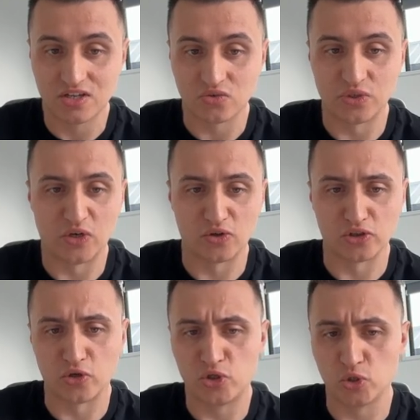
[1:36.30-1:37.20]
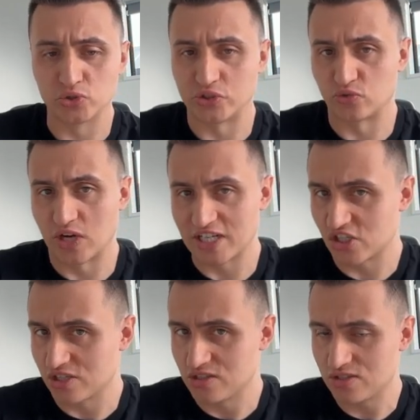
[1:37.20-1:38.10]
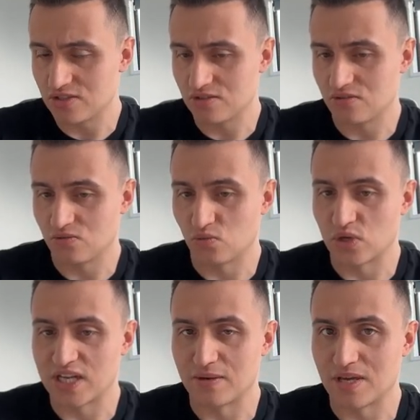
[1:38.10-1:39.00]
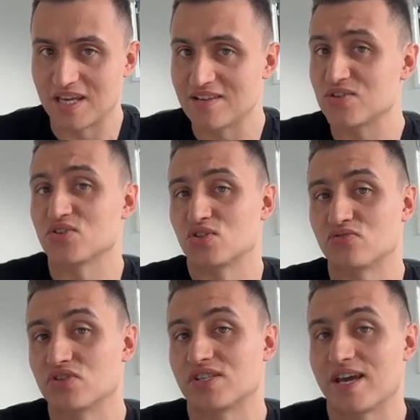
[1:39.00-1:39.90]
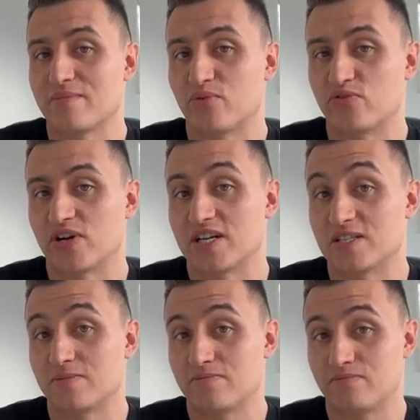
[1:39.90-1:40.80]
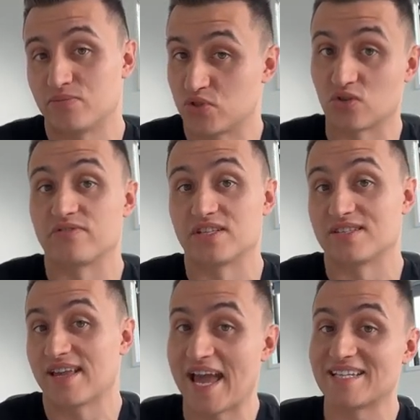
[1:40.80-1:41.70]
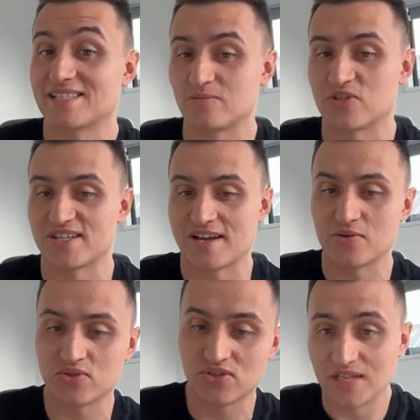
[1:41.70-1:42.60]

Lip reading: we got local directions when he is a service that provides services at someone's house.